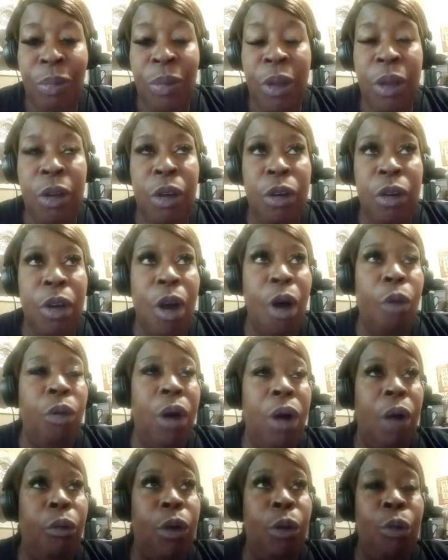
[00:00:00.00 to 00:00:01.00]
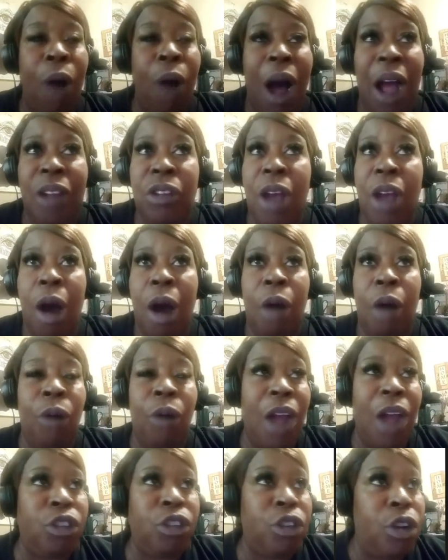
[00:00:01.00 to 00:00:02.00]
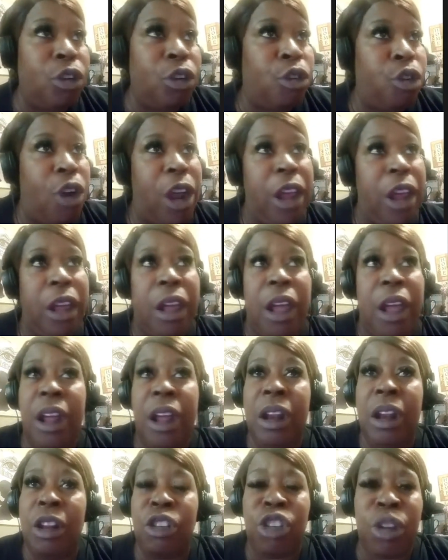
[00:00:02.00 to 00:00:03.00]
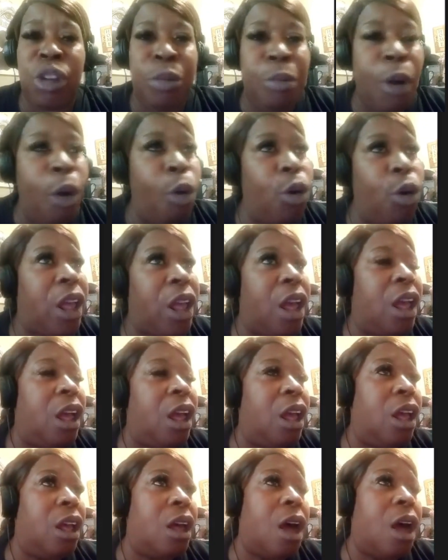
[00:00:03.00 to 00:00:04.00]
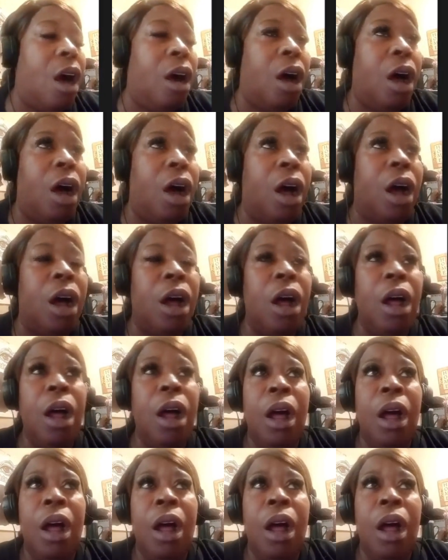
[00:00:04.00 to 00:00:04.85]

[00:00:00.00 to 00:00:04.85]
You know, we watched the drinking, the smoking, the